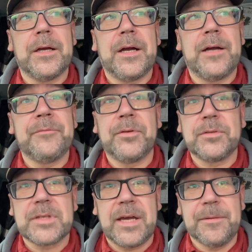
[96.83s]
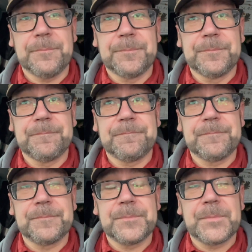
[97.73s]
I'm full-time.
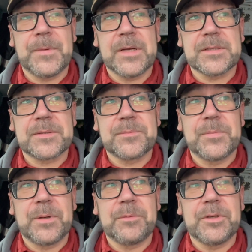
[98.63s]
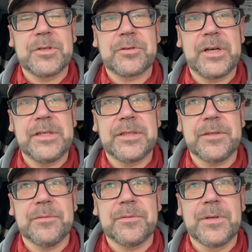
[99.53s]
That's what I'm going to try and do.